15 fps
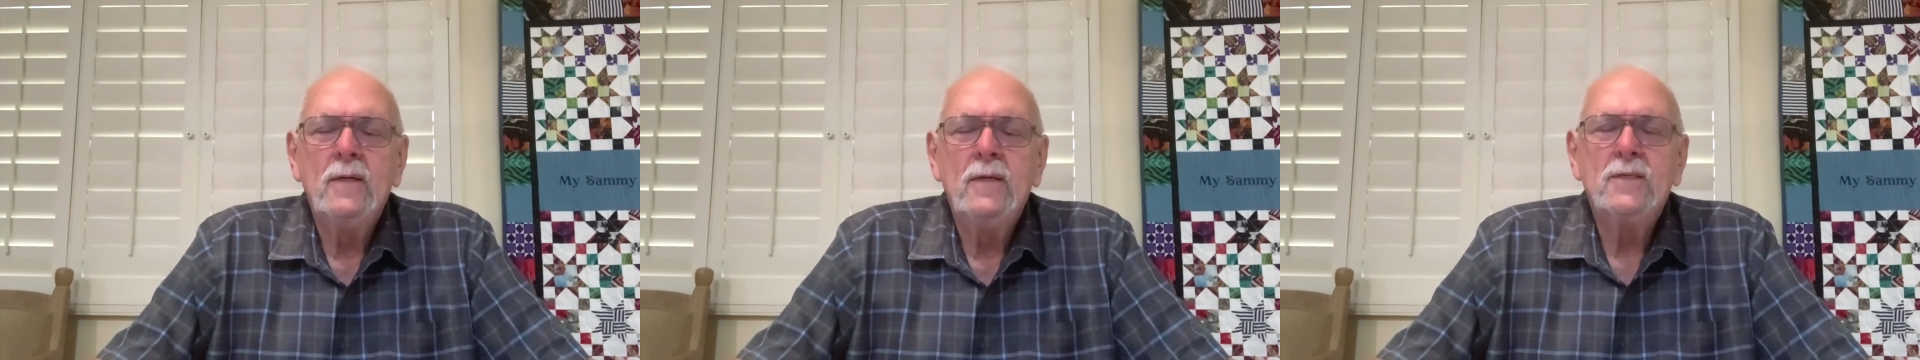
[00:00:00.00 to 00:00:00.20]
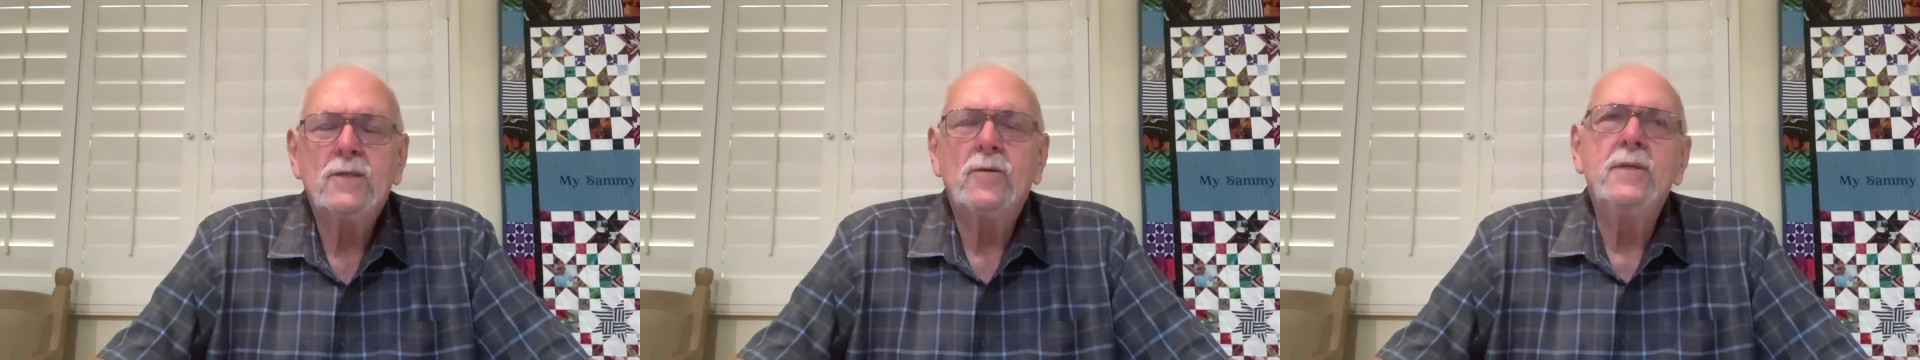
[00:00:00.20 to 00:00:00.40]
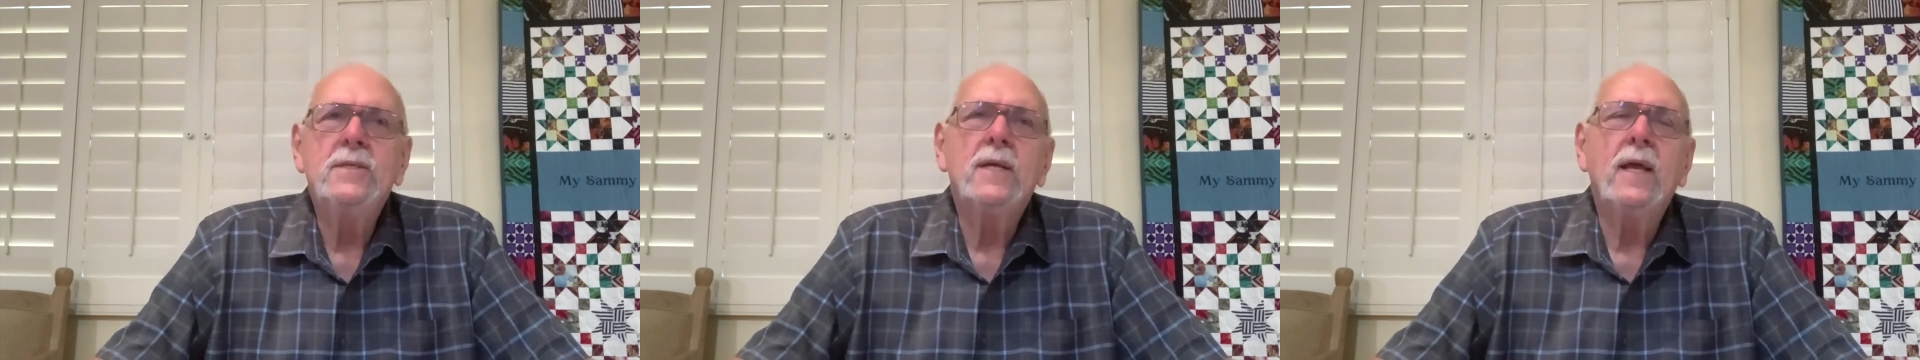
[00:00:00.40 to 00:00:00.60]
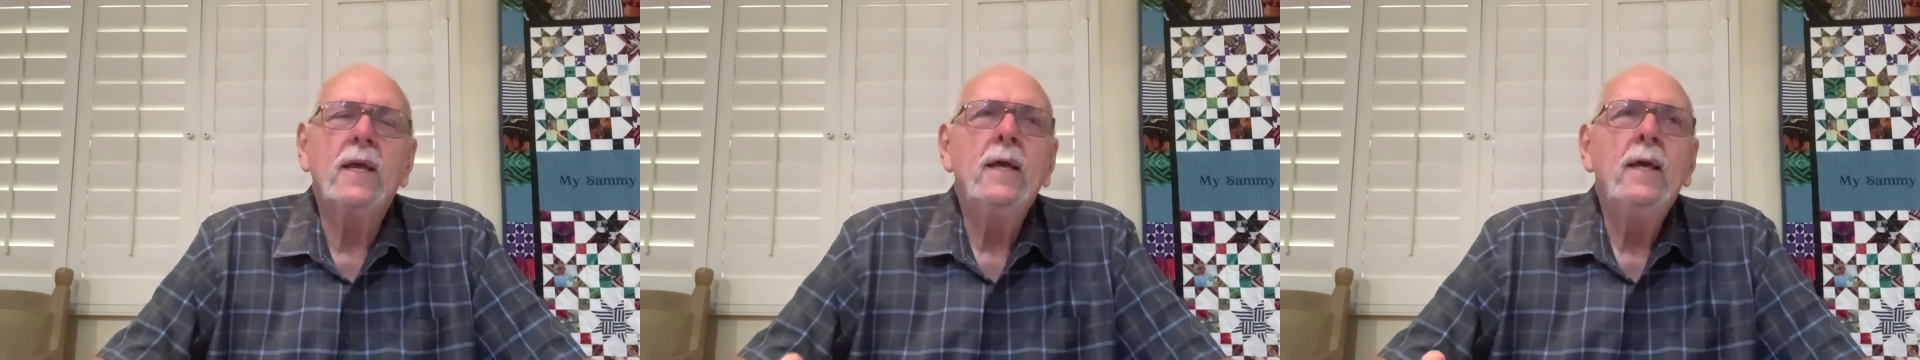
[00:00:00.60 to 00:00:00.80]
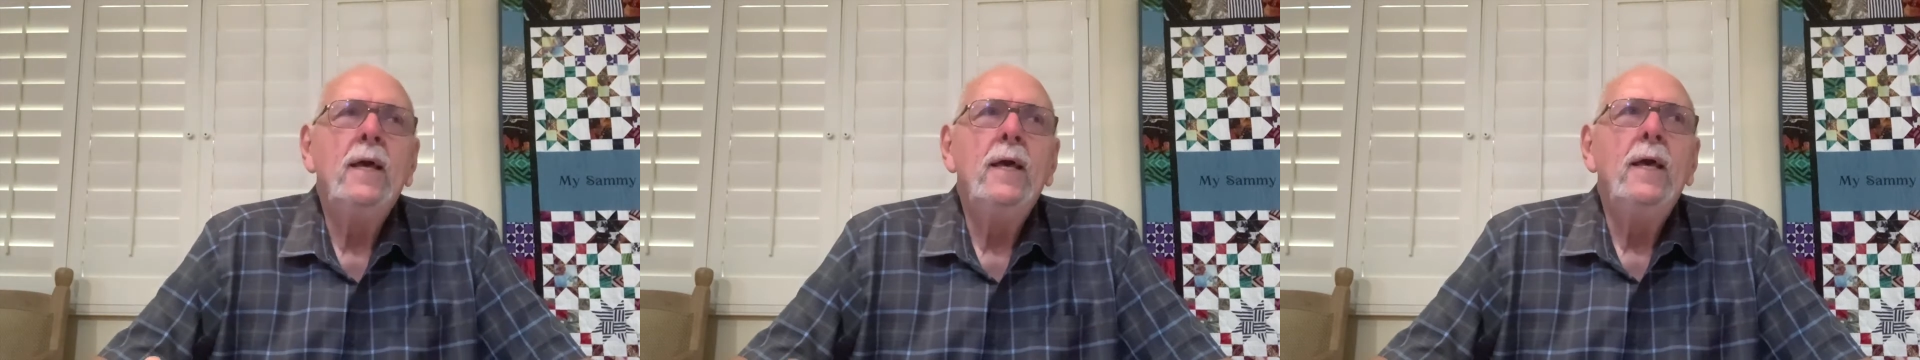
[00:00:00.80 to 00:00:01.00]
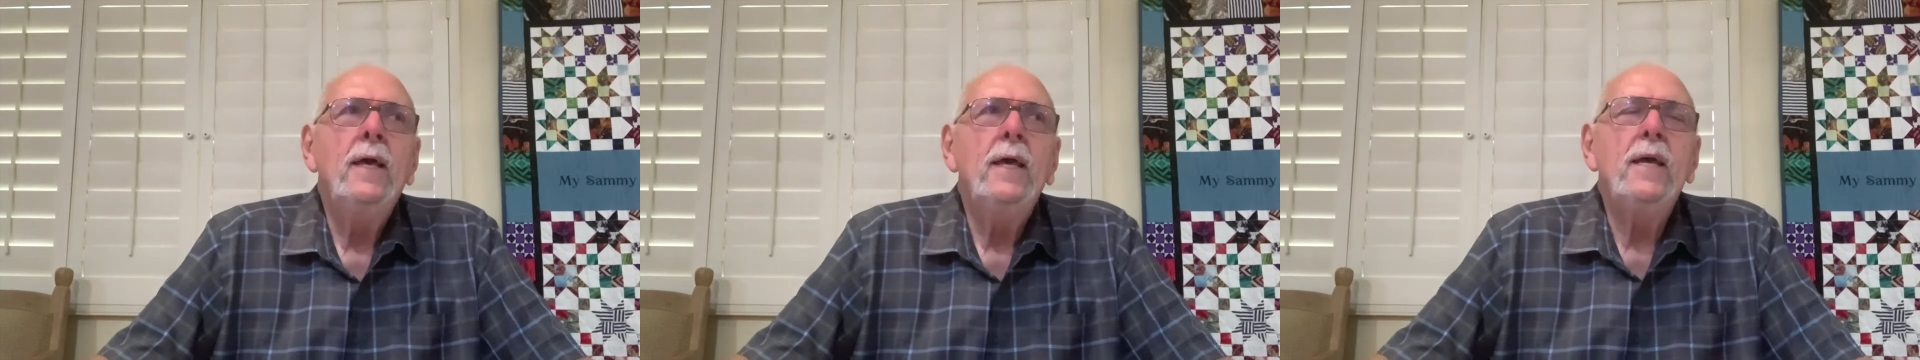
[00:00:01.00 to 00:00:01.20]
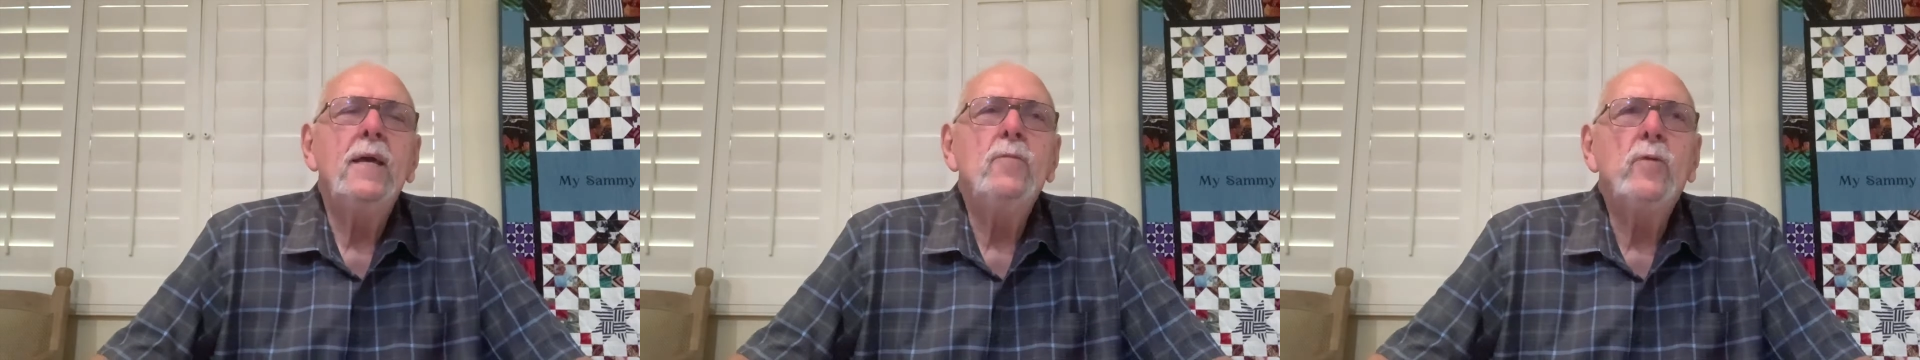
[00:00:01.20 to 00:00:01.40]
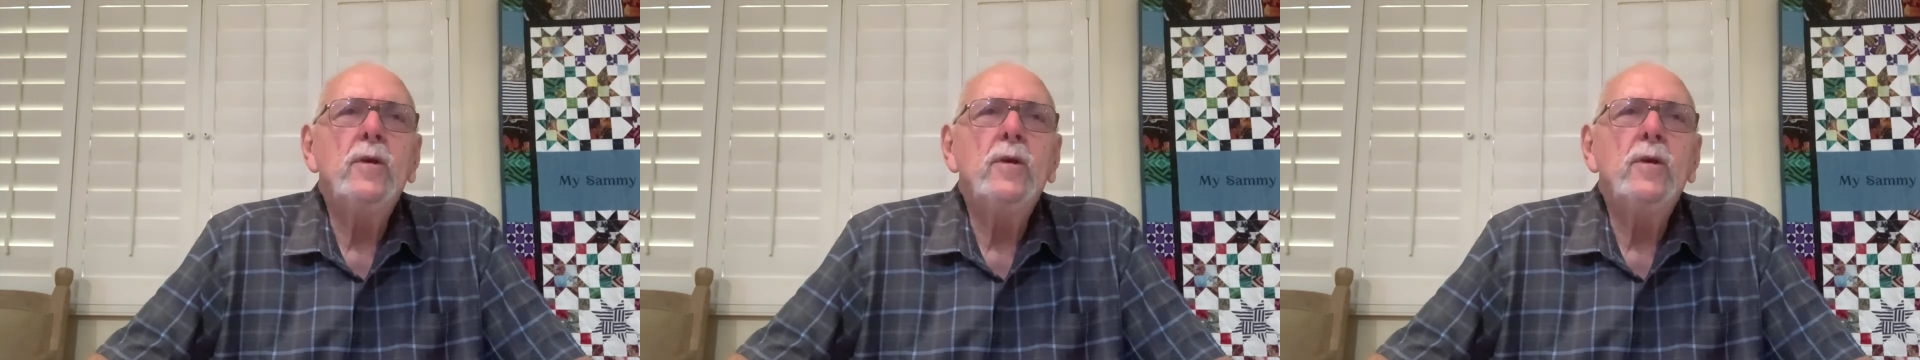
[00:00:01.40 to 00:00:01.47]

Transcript: So he's saying, in